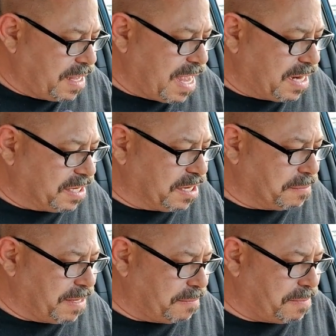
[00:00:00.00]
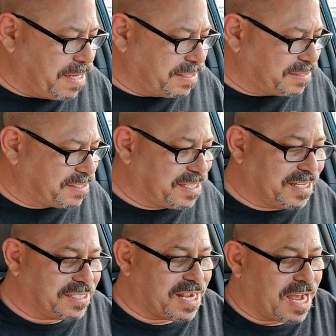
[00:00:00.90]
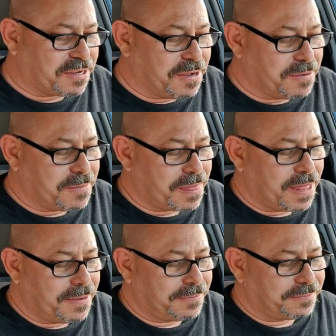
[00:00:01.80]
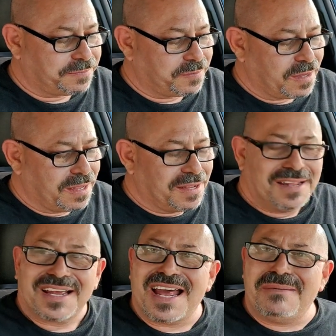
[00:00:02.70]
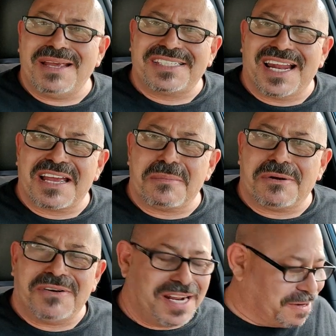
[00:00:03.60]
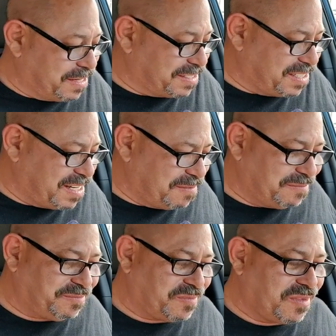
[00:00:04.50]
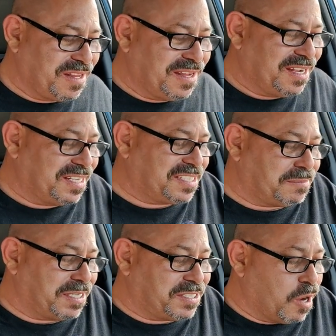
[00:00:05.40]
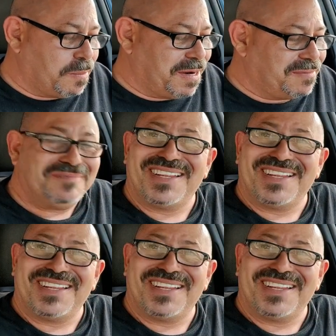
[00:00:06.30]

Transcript: and a little bit of beans to the taco. Kind of makes it like a burrito, doesn't it? Except it's open.